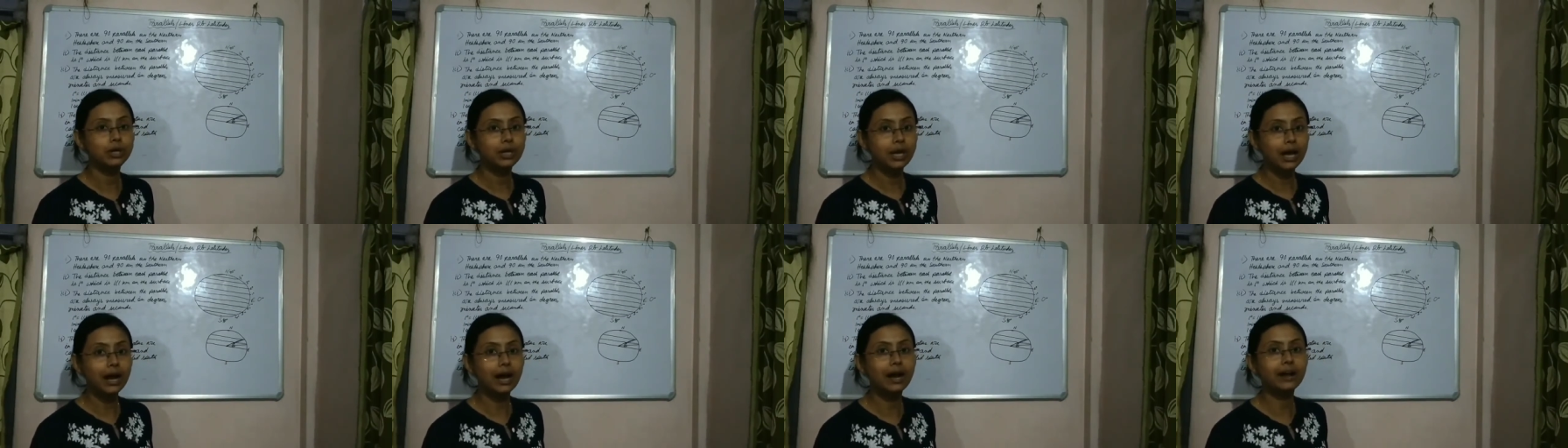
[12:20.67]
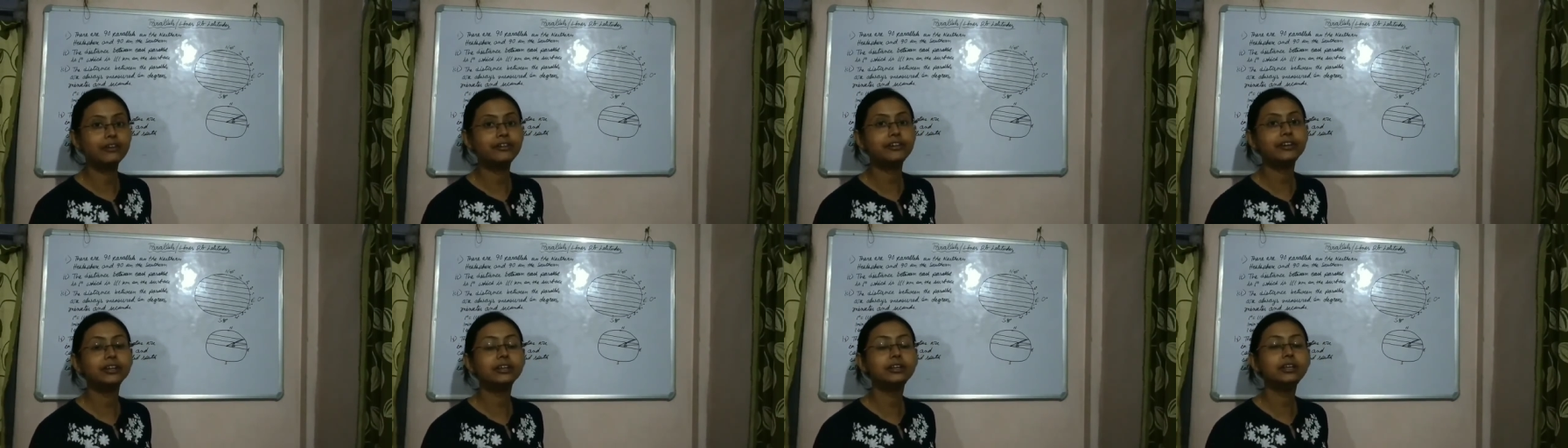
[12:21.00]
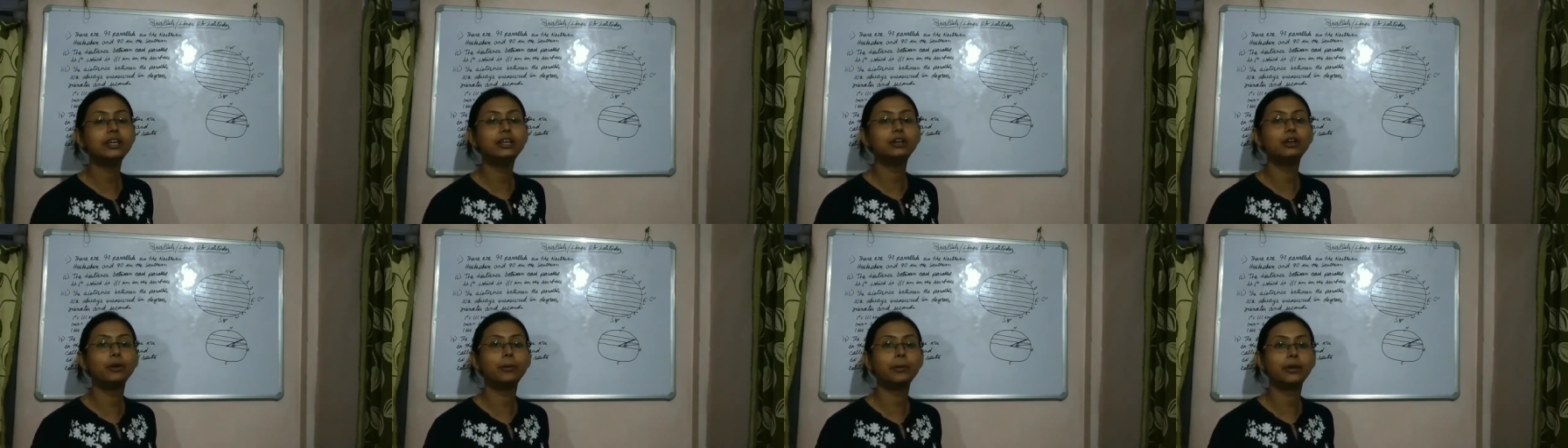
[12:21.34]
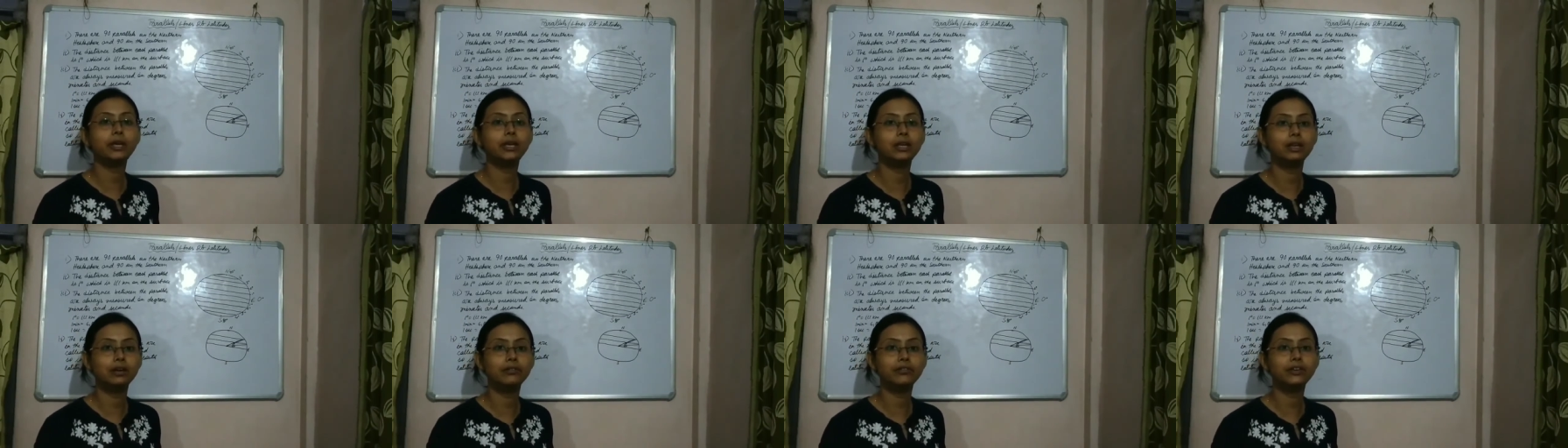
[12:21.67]

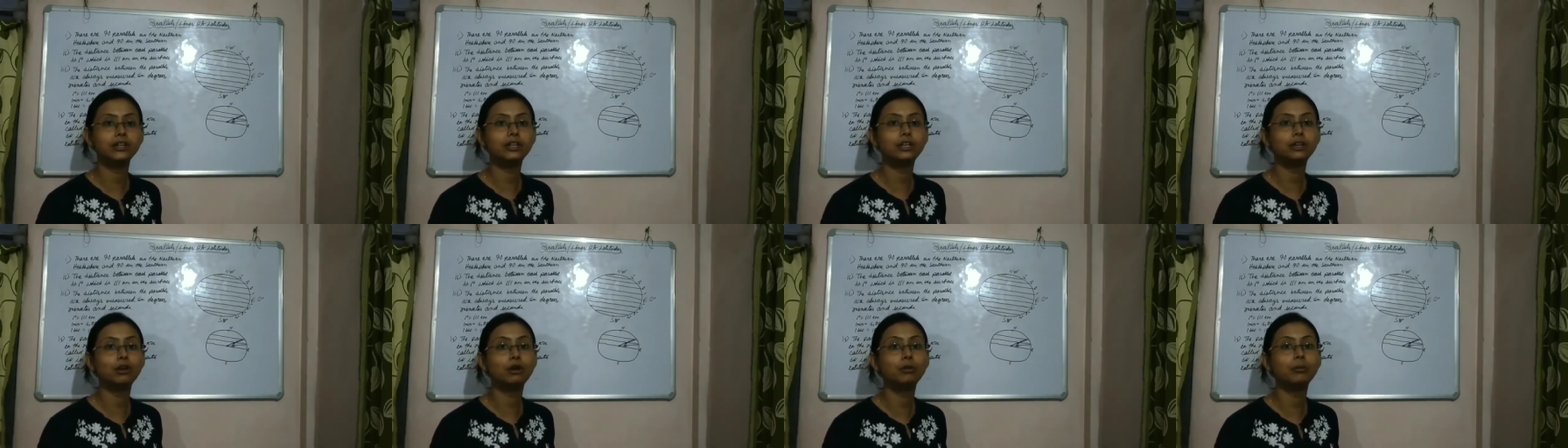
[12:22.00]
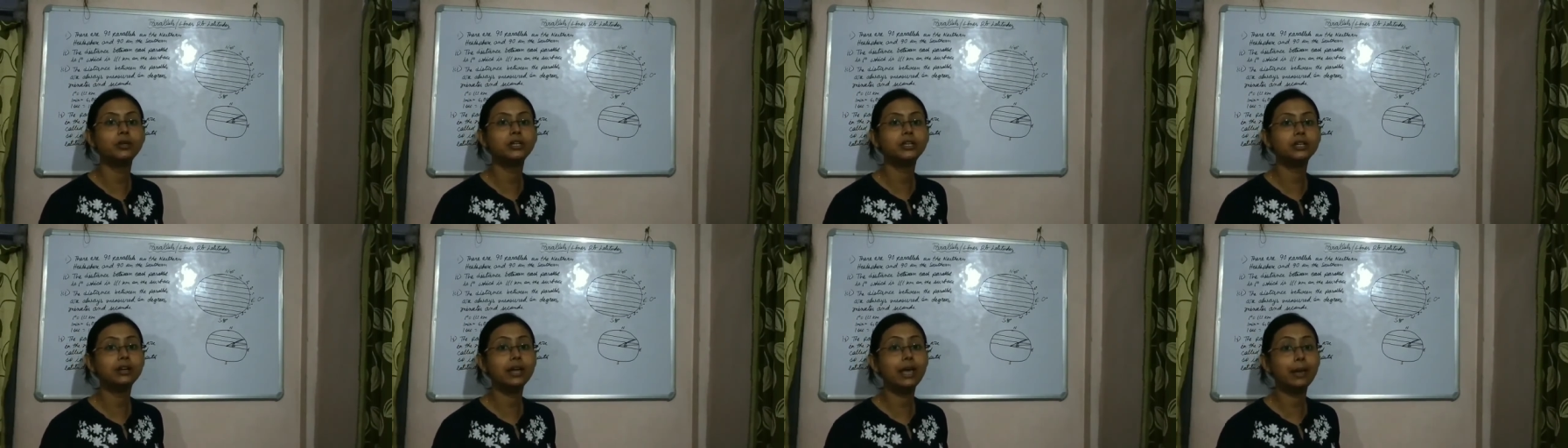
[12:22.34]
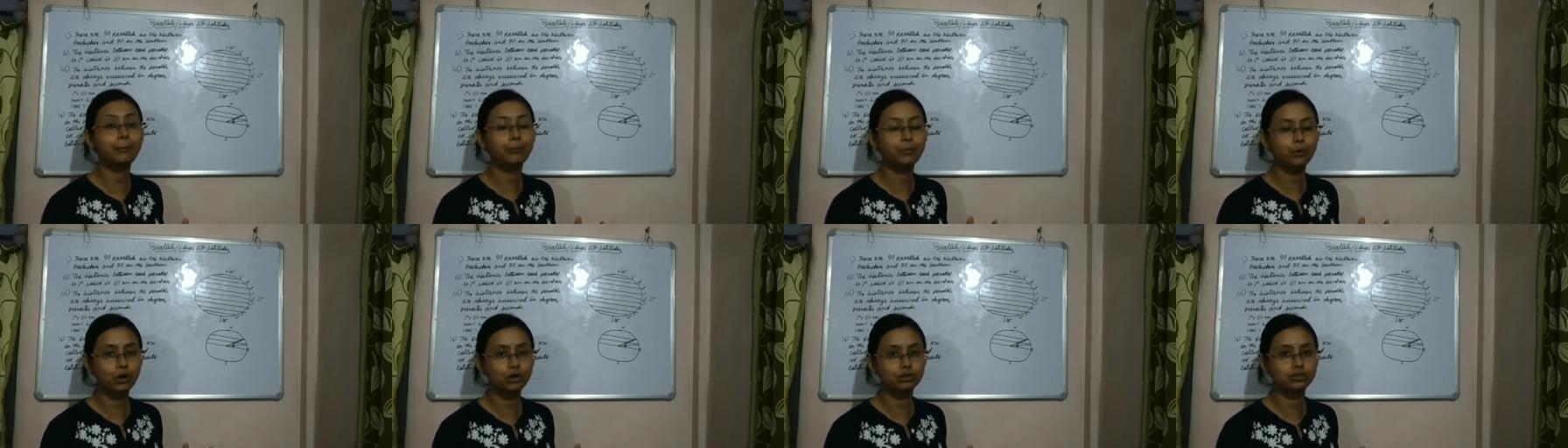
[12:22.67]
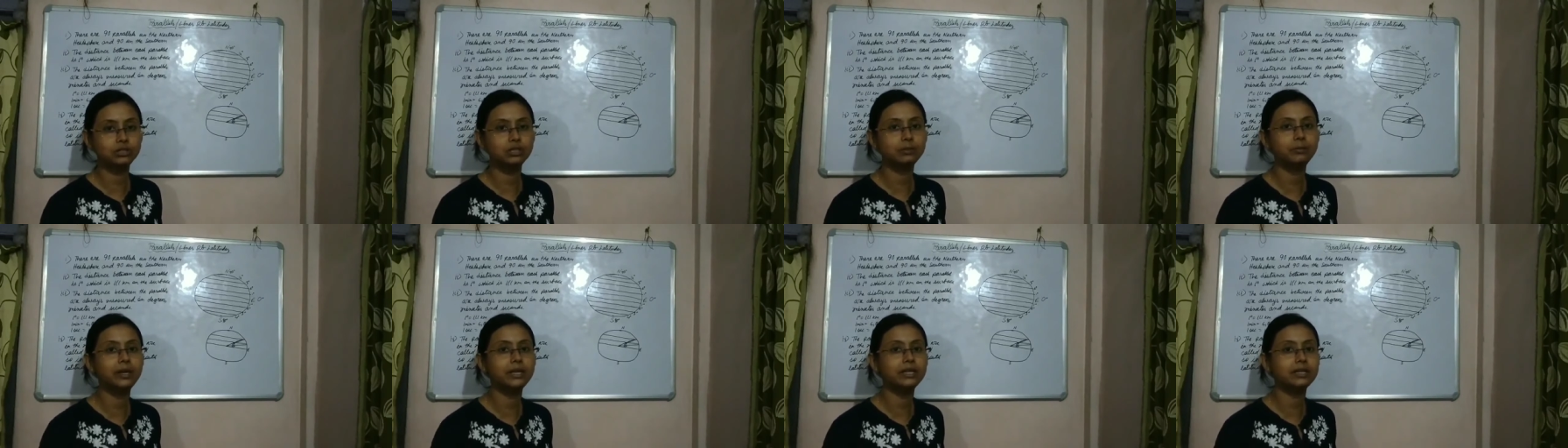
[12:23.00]
111 kilometer
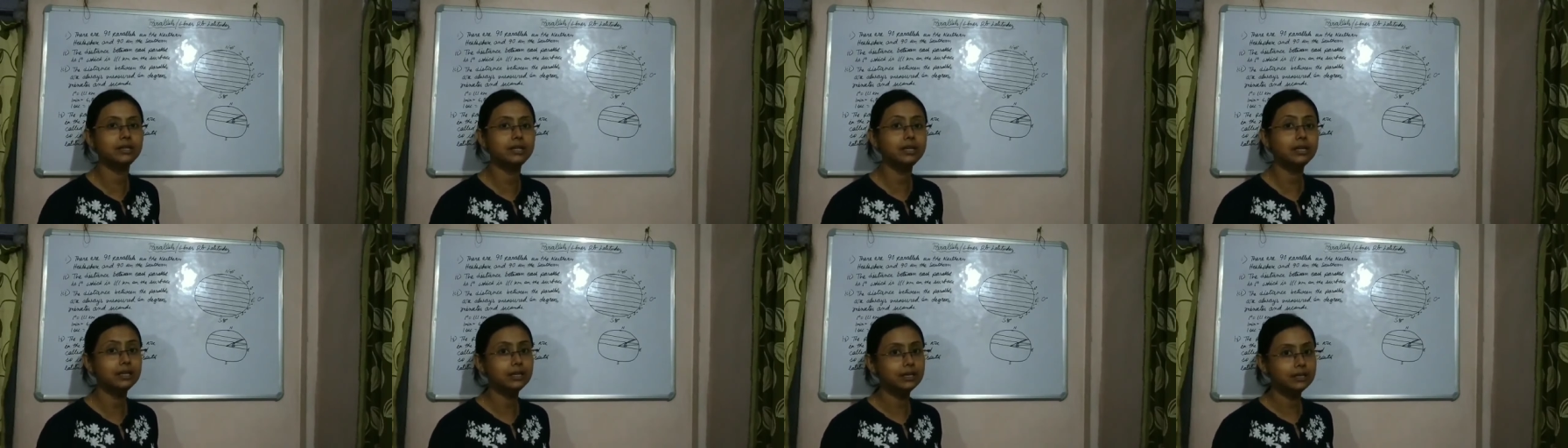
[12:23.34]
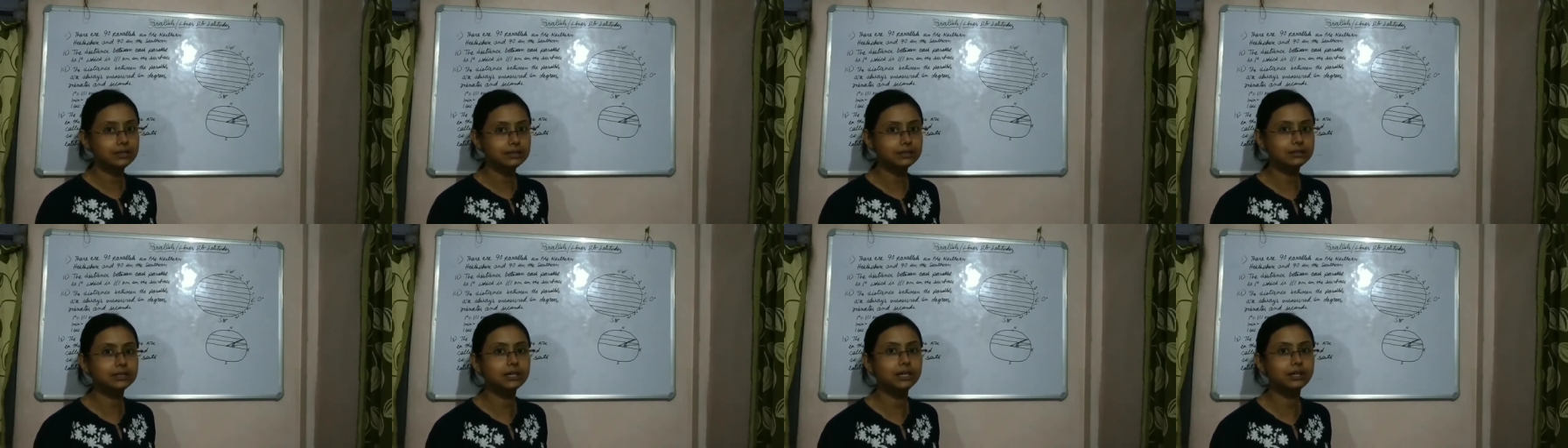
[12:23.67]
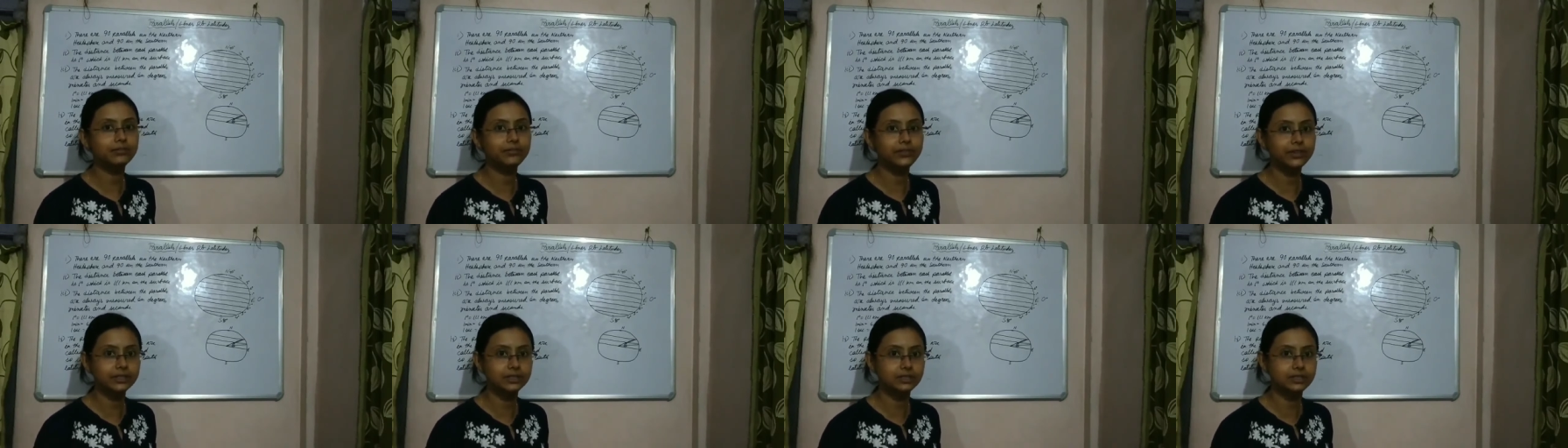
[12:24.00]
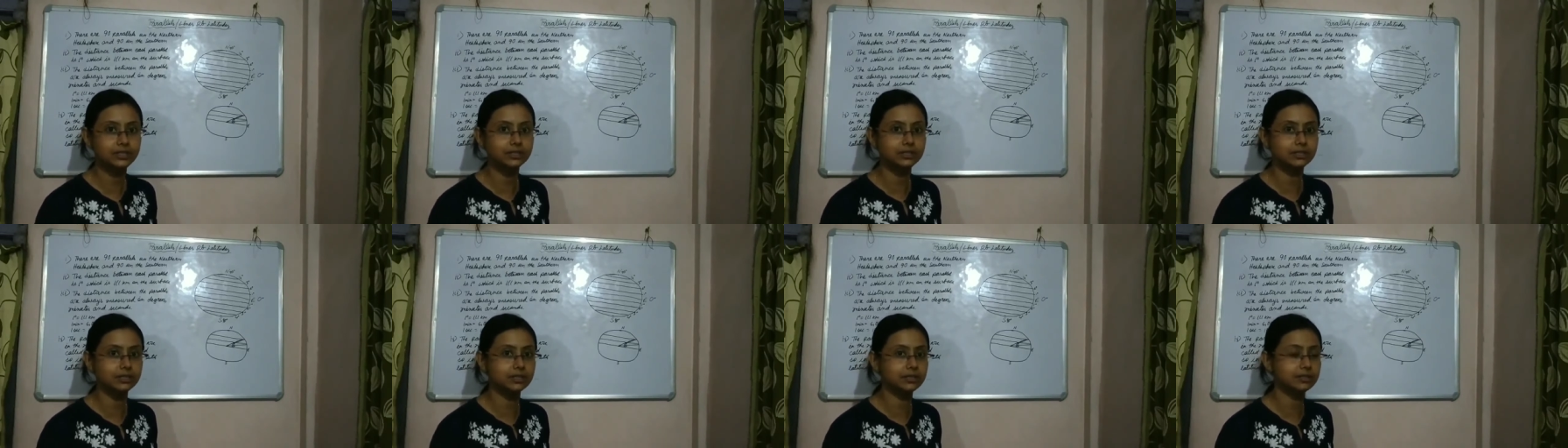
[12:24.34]
approximately surface
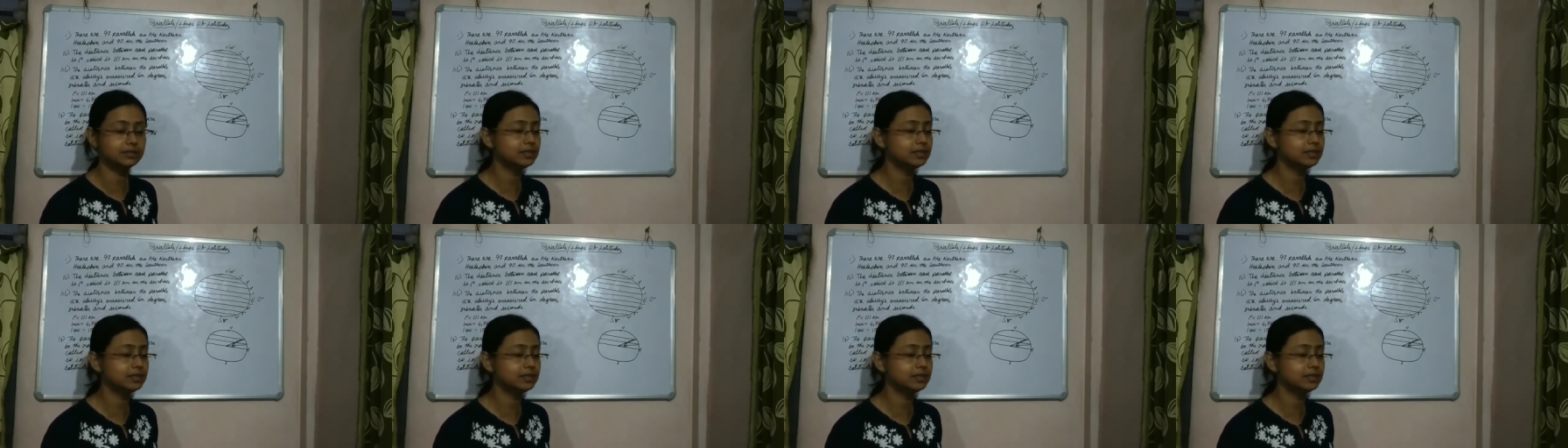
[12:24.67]
distance.